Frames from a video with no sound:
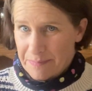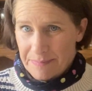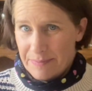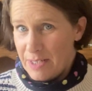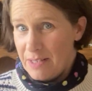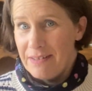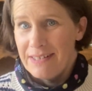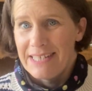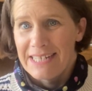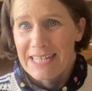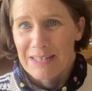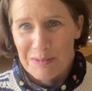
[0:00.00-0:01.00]
Don't like it
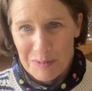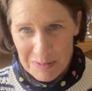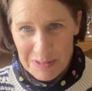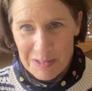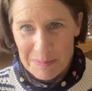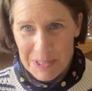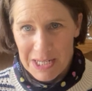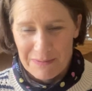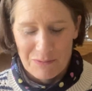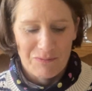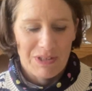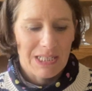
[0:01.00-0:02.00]
now, so I think I'm going to
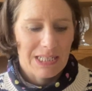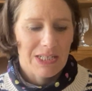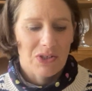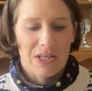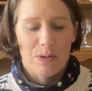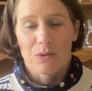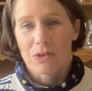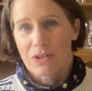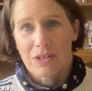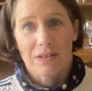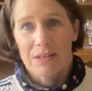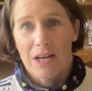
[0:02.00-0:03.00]
have to restitch that one because
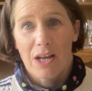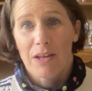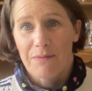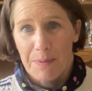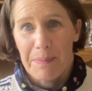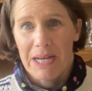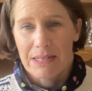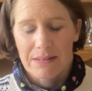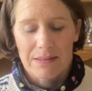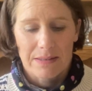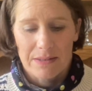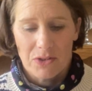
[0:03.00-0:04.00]
I love the
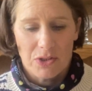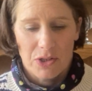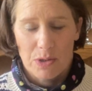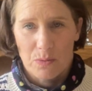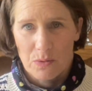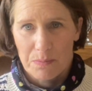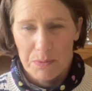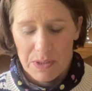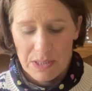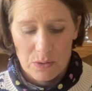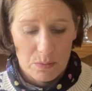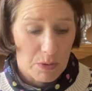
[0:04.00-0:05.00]
patterns. I just don't want to put
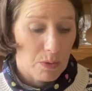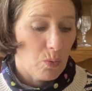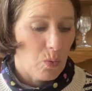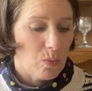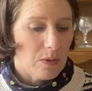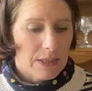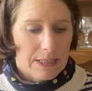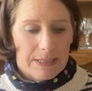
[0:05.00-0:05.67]
that on my wall.